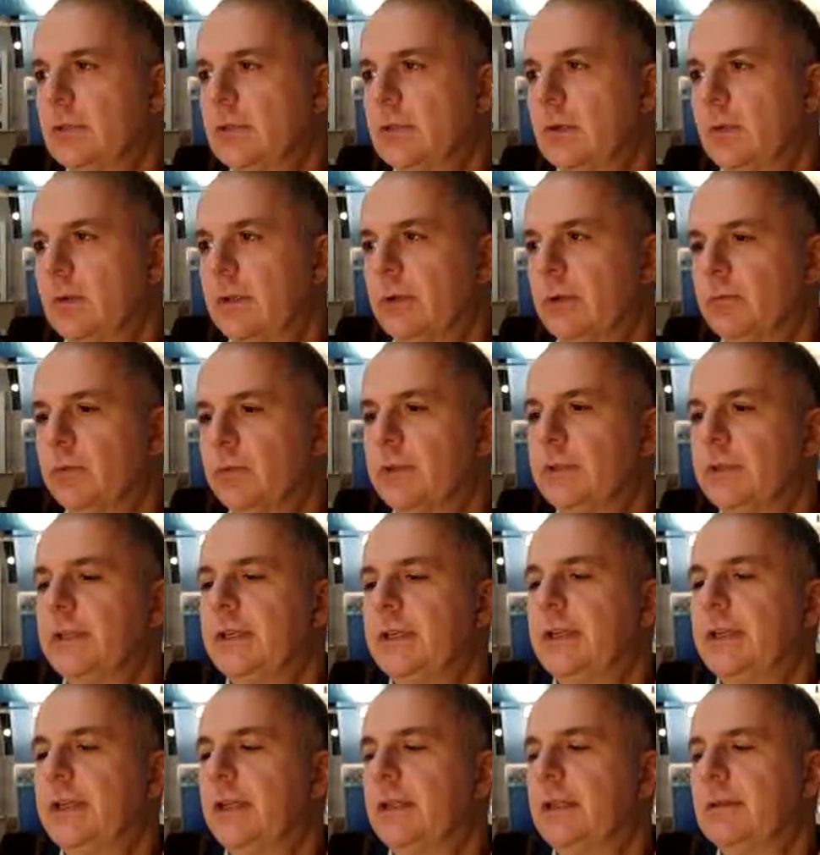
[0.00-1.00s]
So it
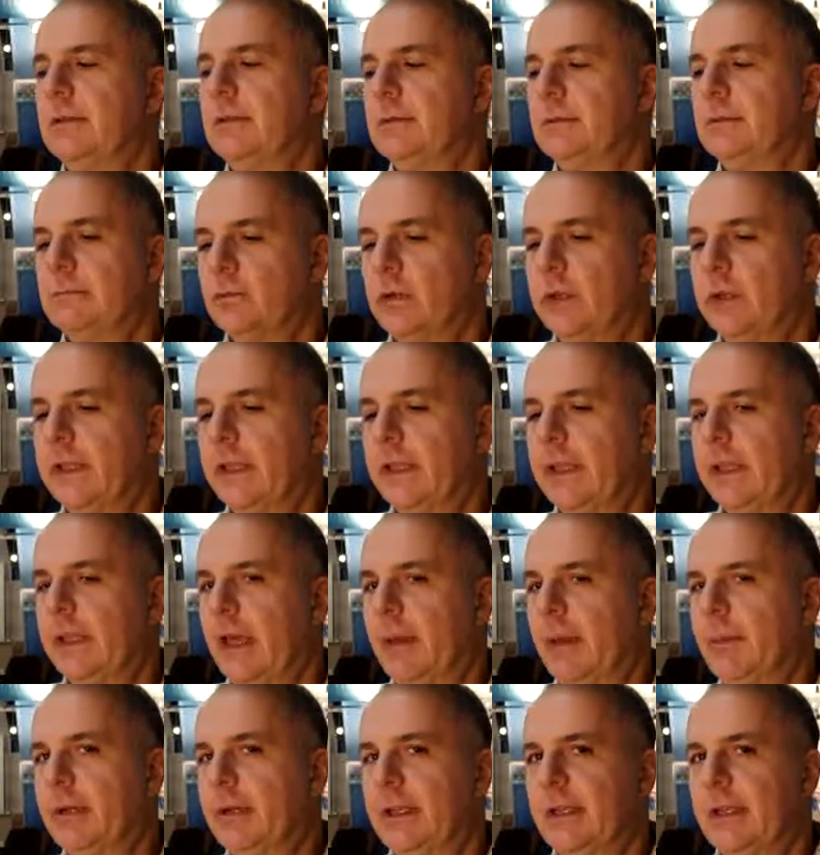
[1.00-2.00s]
really can run the
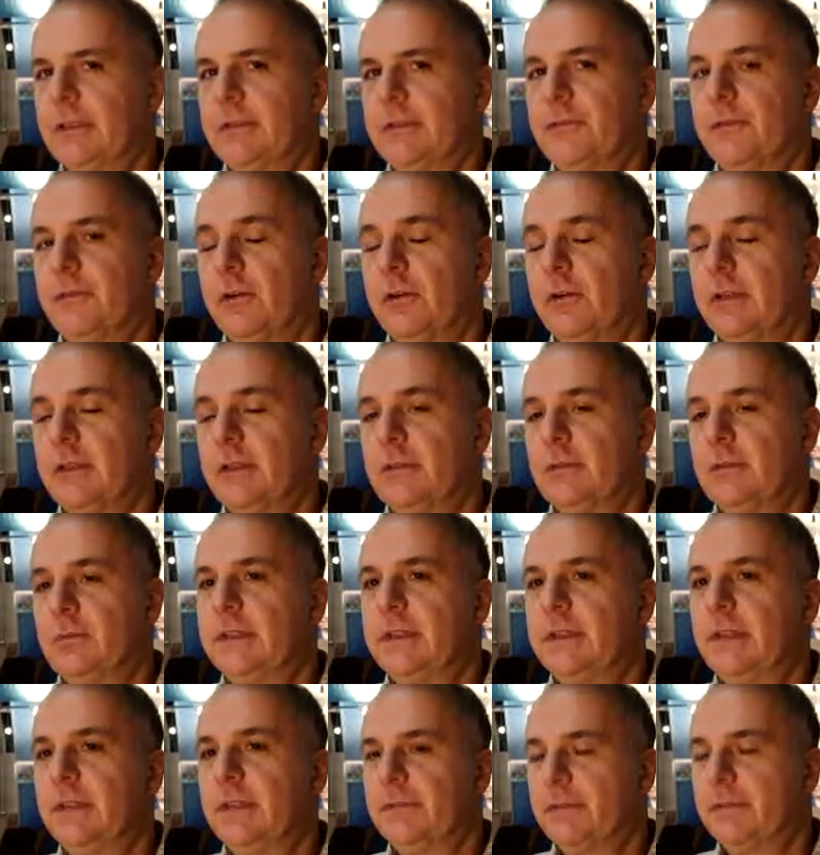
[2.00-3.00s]
gamut as far as
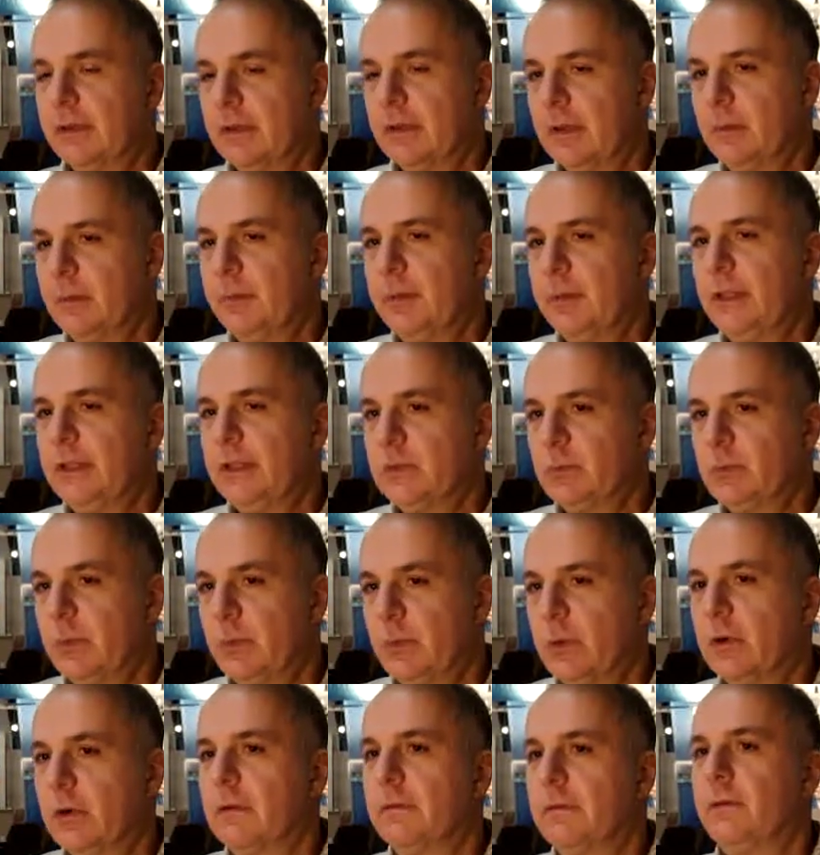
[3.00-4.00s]
the different companies we
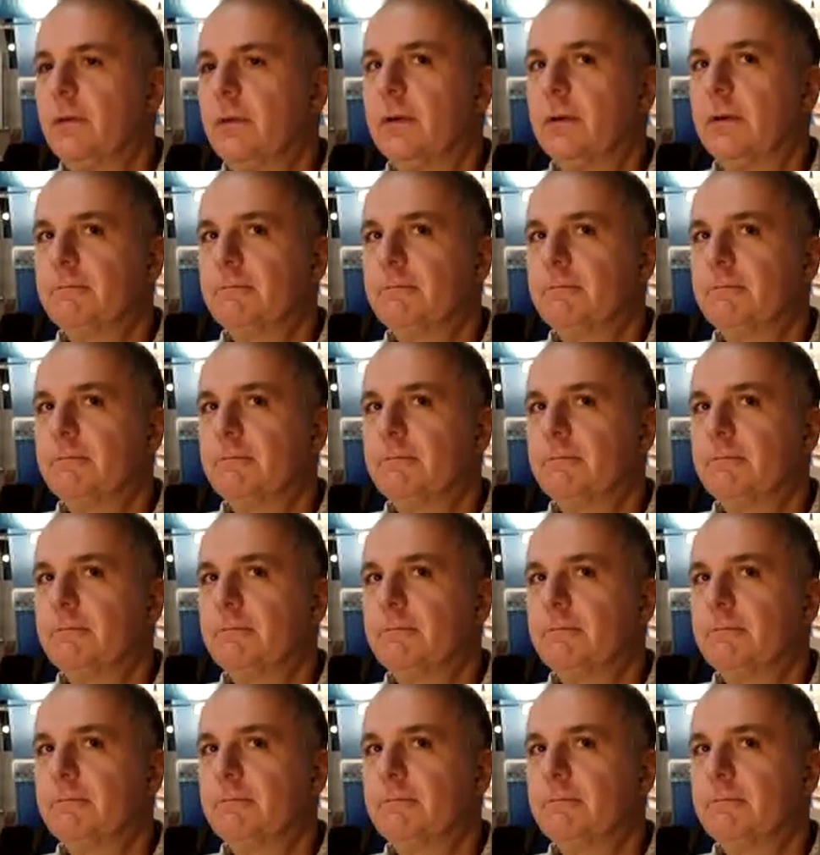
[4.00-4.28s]
work for.